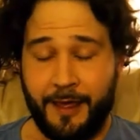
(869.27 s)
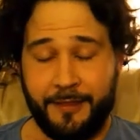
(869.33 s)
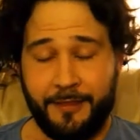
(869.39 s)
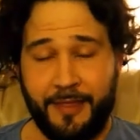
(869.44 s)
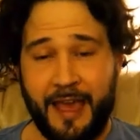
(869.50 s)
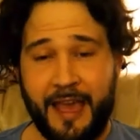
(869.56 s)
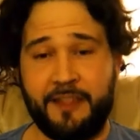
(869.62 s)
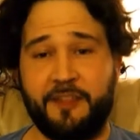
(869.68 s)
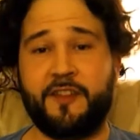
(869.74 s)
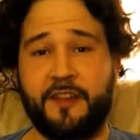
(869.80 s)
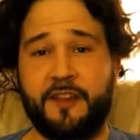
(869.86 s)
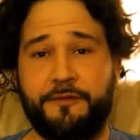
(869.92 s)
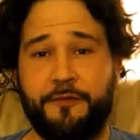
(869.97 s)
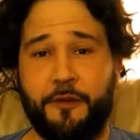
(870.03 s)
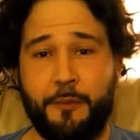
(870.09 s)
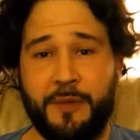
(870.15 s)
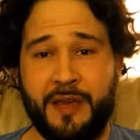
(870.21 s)
That's it
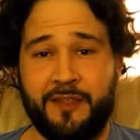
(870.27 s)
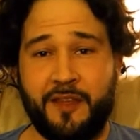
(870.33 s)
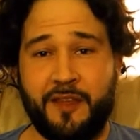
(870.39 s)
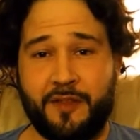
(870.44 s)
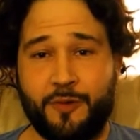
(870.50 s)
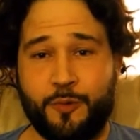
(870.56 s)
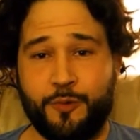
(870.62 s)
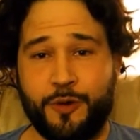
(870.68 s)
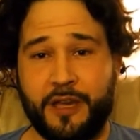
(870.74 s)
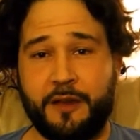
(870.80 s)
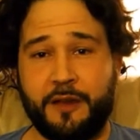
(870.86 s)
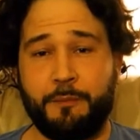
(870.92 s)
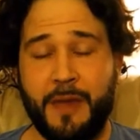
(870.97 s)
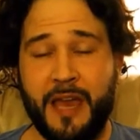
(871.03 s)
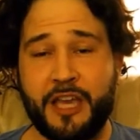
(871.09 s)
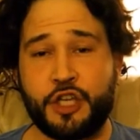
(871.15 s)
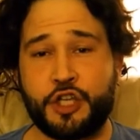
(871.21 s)
for me this week.
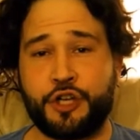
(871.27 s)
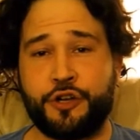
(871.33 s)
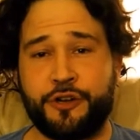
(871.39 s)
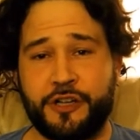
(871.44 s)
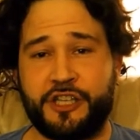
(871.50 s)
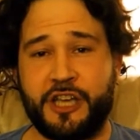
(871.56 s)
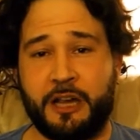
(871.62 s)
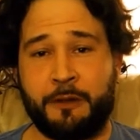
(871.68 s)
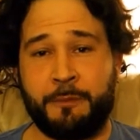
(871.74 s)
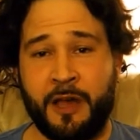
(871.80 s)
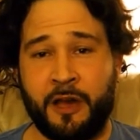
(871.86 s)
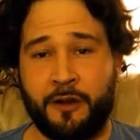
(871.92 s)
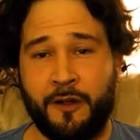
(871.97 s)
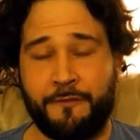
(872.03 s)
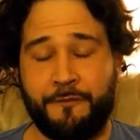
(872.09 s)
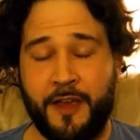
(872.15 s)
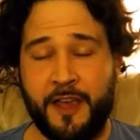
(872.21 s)
Make sure to check me out
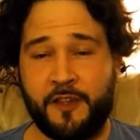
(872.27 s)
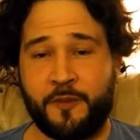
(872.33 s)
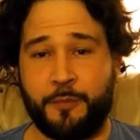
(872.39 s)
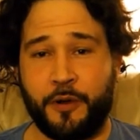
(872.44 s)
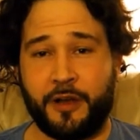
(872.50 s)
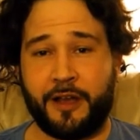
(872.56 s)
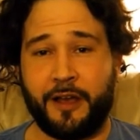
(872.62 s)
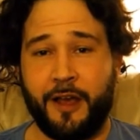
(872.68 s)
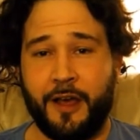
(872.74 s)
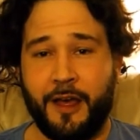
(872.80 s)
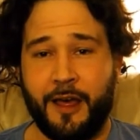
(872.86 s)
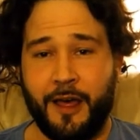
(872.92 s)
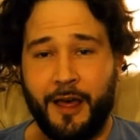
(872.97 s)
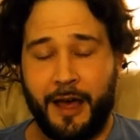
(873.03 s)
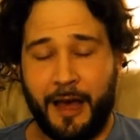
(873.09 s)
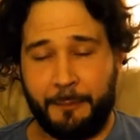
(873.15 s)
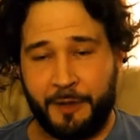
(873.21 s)
on Facebook.
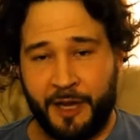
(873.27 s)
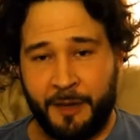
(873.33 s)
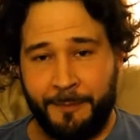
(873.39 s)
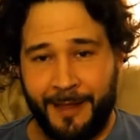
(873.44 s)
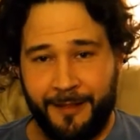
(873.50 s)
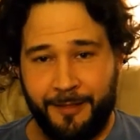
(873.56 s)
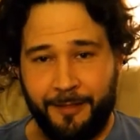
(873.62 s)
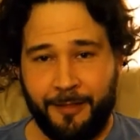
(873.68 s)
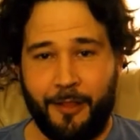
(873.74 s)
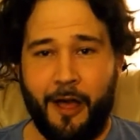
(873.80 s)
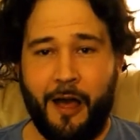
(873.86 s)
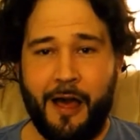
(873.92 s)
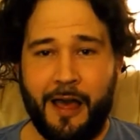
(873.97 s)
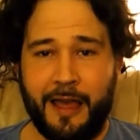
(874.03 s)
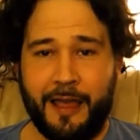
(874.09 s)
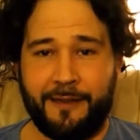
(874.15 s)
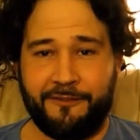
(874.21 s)
I'm going to be
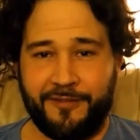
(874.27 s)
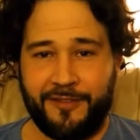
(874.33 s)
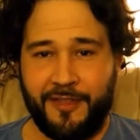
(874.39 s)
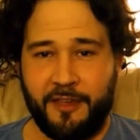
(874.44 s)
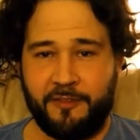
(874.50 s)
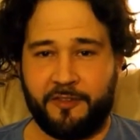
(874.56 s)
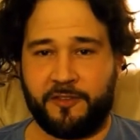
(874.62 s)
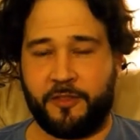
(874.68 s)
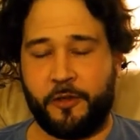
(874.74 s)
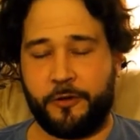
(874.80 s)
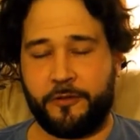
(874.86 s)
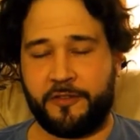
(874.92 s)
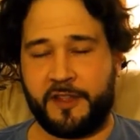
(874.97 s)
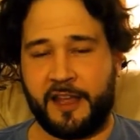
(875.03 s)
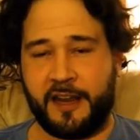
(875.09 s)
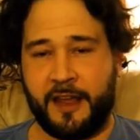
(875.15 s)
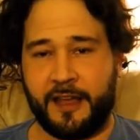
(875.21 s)
live this
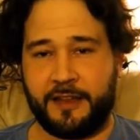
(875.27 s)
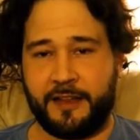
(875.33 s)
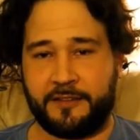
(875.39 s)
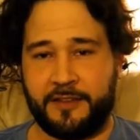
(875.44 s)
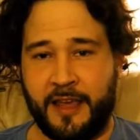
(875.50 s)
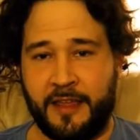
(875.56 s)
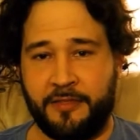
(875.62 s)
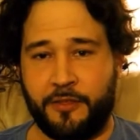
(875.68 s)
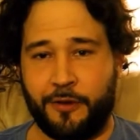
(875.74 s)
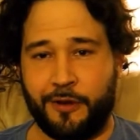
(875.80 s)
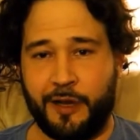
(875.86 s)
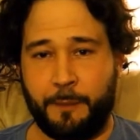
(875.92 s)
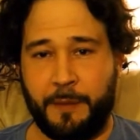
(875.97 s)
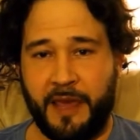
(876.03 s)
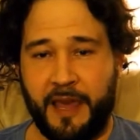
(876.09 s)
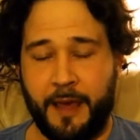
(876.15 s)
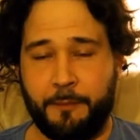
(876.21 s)
Thursday night at
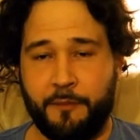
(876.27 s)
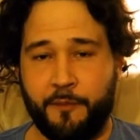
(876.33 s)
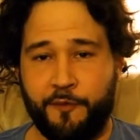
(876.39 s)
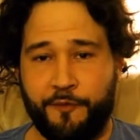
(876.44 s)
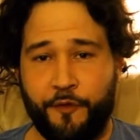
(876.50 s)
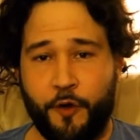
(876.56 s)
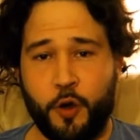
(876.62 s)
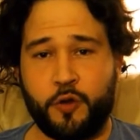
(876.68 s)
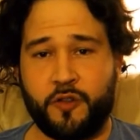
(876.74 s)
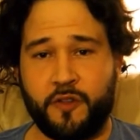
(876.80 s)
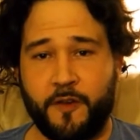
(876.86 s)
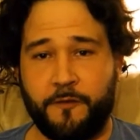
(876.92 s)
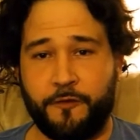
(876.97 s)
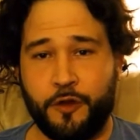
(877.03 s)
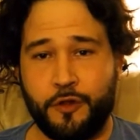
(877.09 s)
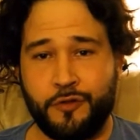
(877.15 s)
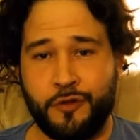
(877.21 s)
10:30 p.m. Folks,
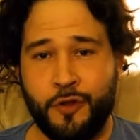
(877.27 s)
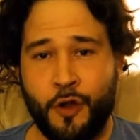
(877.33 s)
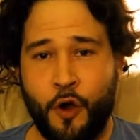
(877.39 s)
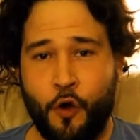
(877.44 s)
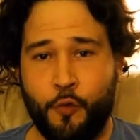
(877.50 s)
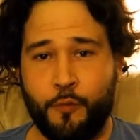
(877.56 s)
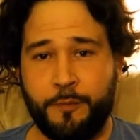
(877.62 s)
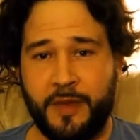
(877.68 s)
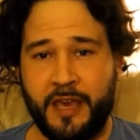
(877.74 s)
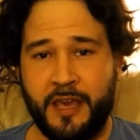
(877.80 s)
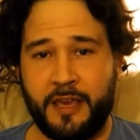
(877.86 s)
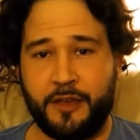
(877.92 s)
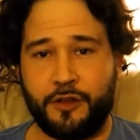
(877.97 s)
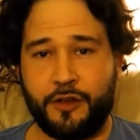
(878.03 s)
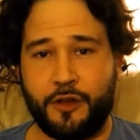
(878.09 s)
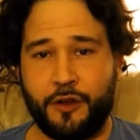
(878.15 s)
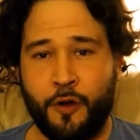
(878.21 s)
if you know me,
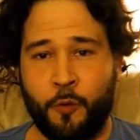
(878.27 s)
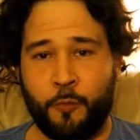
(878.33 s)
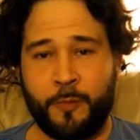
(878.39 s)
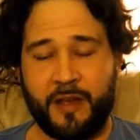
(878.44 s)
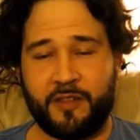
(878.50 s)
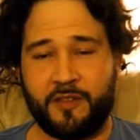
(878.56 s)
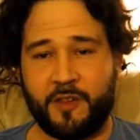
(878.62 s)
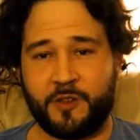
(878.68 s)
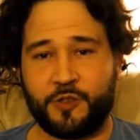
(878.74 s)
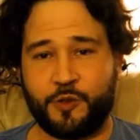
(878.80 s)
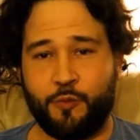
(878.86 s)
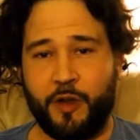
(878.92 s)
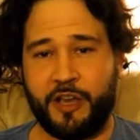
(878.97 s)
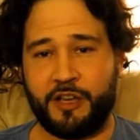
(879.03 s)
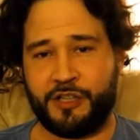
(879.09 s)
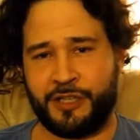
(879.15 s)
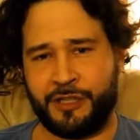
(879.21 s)
you know my
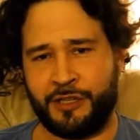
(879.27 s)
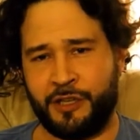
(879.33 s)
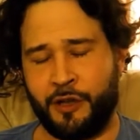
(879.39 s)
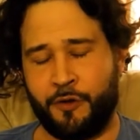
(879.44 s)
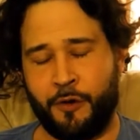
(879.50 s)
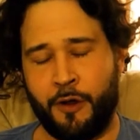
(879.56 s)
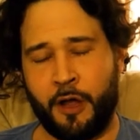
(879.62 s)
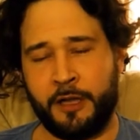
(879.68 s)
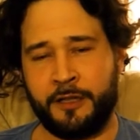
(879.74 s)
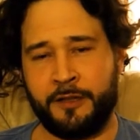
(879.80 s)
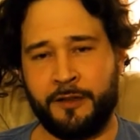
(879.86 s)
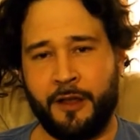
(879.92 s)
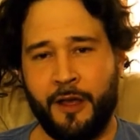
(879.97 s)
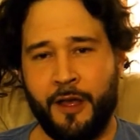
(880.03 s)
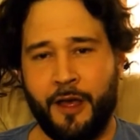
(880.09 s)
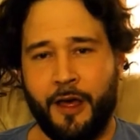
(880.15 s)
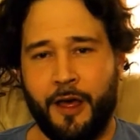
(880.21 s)
situation, you're on
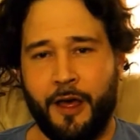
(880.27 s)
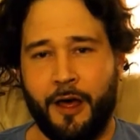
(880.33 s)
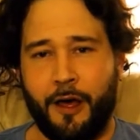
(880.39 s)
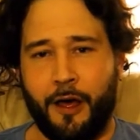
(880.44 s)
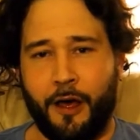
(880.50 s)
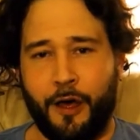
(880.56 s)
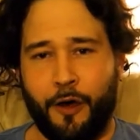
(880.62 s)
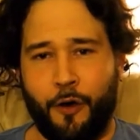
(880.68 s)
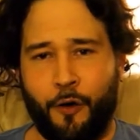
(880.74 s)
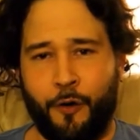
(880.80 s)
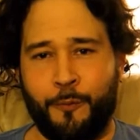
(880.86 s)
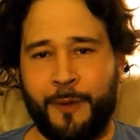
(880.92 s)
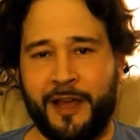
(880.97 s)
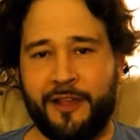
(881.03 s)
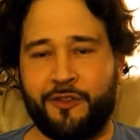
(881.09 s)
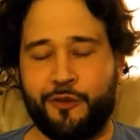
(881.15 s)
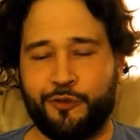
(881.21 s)
all
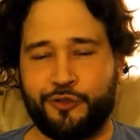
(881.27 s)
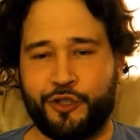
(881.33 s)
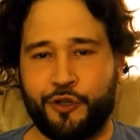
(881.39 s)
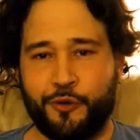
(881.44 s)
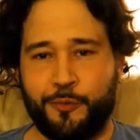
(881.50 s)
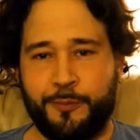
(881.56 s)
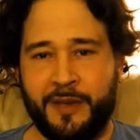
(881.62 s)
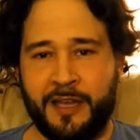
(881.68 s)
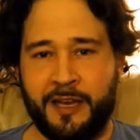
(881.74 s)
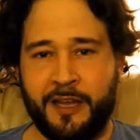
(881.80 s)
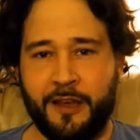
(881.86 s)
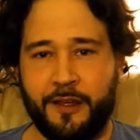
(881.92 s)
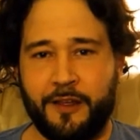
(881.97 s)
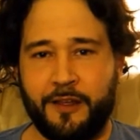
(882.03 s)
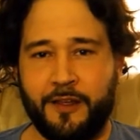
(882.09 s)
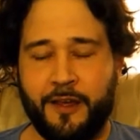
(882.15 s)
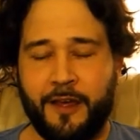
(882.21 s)
my social
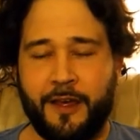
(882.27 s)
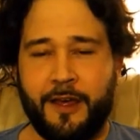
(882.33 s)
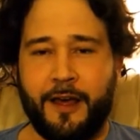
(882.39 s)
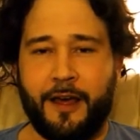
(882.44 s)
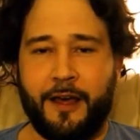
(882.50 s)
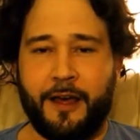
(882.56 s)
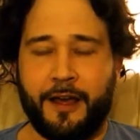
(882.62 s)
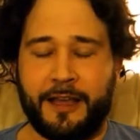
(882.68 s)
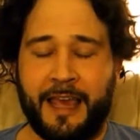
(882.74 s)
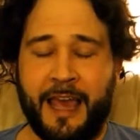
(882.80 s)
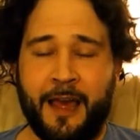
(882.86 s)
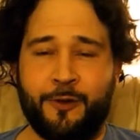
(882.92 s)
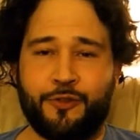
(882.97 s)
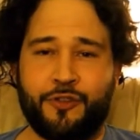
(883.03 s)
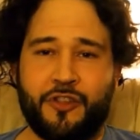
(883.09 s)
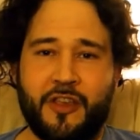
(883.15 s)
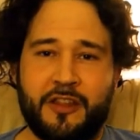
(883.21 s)
media
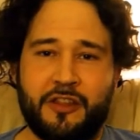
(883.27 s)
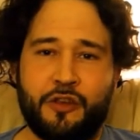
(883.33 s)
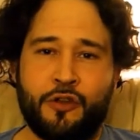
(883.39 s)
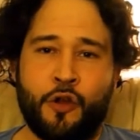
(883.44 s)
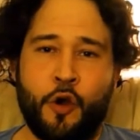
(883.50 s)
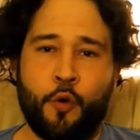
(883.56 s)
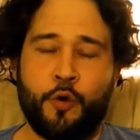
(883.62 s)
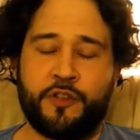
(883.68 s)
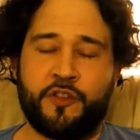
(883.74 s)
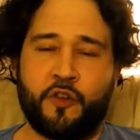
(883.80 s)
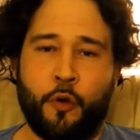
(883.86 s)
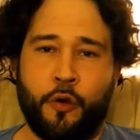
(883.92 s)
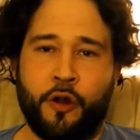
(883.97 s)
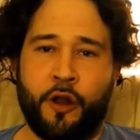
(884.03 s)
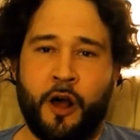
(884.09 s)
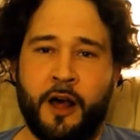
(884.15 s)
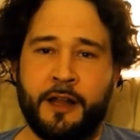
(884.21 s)
accounts, and you know what's
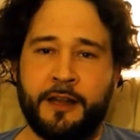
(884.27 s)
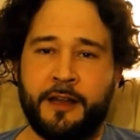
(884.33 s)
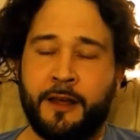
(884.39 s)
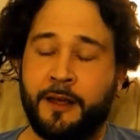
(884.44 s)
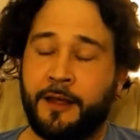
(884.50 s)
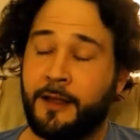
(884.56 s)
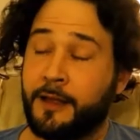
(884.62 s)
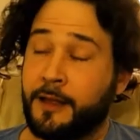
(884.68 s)
going on,